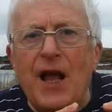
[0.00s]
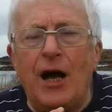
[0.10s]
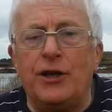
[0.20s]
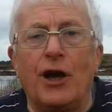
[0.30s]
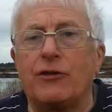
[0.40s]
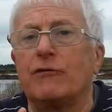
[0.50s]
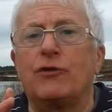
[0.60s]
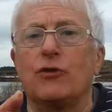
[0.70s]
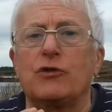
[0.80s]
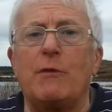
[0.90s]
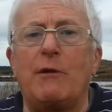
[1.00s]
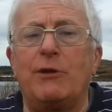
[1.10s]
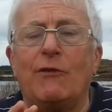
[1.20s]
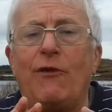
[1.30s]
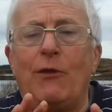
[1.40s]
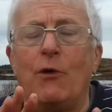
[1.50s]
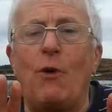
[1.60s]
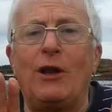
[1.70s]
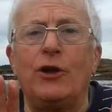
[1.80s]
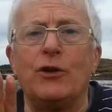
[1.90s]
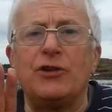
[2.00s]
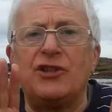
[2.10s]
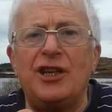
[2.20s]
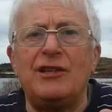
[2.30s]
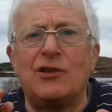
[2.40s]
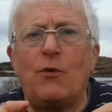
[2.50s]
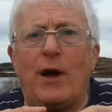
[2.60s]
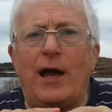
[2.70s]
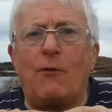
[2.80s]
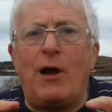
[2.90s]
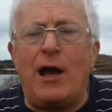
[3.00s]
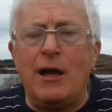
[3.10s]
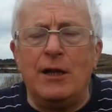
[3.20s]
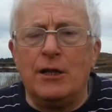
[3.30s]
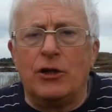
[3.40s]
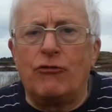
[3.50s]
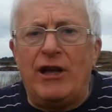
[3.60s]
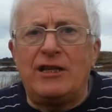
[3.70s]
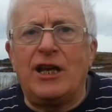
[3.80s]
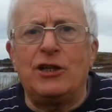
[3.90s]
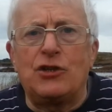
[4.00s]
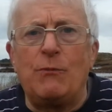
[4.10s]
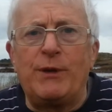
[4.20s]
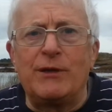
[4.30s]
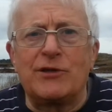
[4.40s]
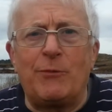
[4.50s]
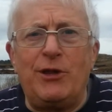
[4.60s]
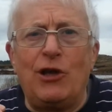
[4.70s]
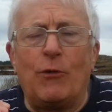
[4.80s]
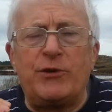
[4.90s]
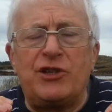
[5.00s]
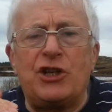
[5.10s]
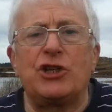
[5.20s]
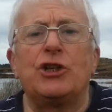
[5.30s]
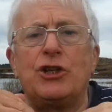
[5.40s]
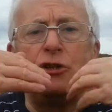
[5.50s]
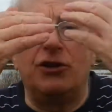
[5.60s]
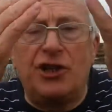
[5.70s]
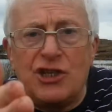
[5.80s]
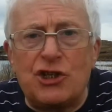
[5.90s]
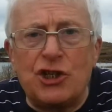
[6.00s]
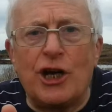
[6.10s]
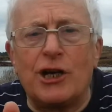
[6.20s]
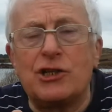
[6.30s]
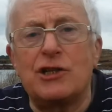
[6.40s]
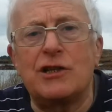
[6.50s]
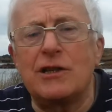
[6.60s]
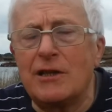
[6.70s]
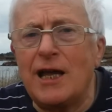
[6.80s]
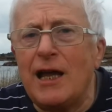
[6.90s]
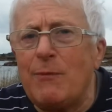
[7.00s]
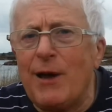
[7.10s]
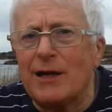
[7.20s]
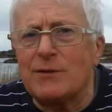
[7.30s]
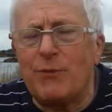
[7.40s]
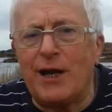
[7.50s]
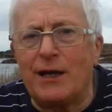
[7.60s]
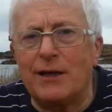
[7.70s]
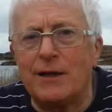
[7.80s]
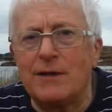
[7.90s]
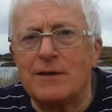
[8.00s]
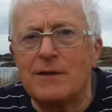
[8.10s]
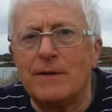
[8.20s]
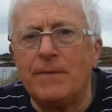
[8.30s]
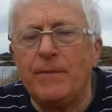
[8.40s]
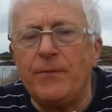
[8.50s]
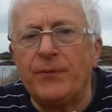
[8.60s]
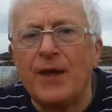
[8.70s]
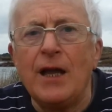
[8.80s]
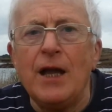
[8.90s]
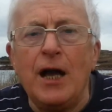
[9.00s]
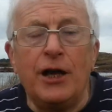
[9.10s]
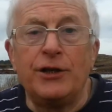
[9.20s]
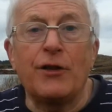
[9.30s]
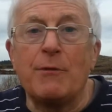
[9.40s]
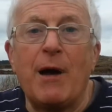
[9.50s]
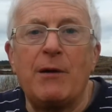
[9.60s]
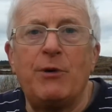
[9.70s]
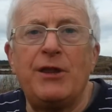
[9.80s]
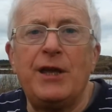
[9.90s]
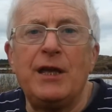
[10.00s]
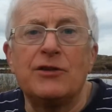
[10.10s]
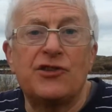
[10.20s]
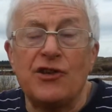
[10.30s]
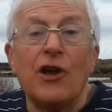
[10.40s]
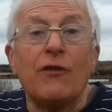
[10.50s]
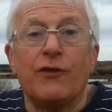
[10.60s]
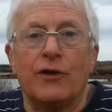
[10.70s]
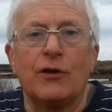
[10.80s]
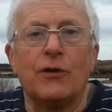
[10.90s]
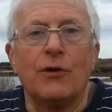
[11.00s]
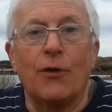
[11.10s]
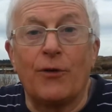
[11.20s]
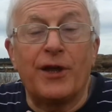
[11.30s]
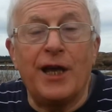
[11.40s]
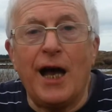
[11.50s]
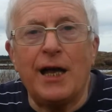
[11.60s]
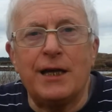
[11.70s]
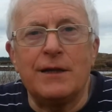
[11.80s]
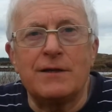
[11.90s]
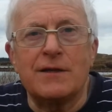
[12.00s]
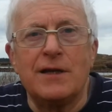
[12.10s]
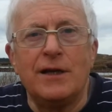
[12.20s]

Another, of course, might be the well-known T-square, where great tension builds up in the opposition and discharges into the apex planets. Another might be the surfer or the kite.